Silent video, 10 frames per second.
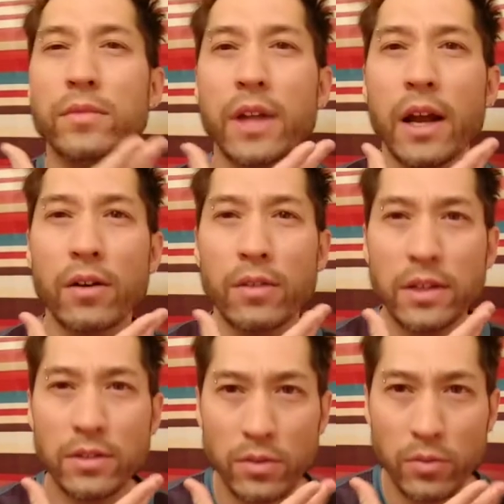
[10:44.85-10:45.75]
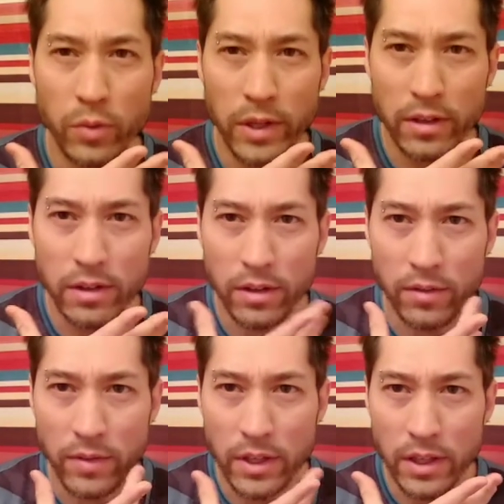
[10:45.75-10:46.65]
narrowness or width
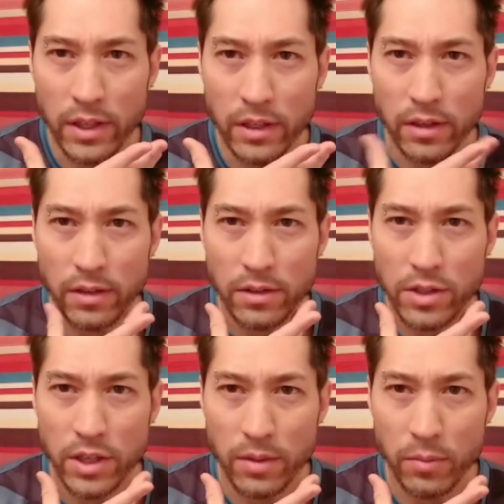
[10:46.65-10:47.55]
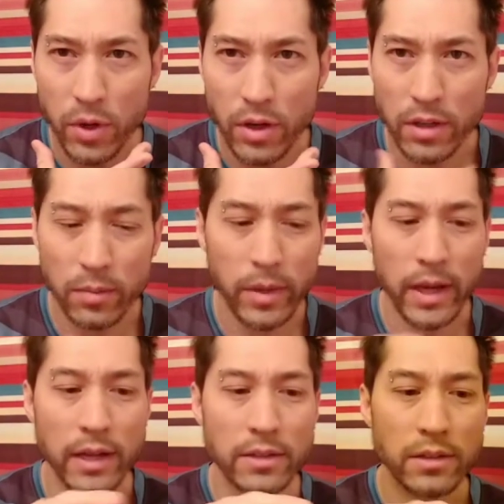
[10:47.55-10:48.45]
of the chin part of the
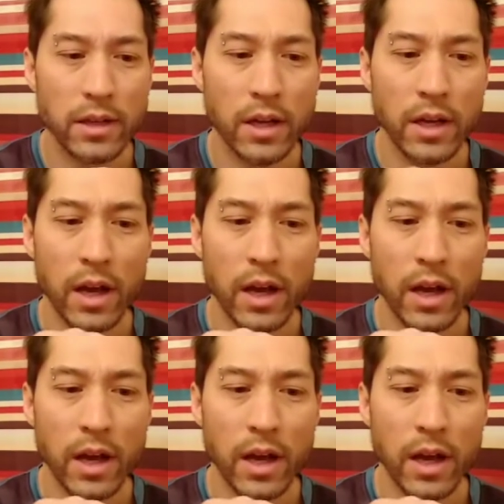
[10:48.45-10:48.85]
mask.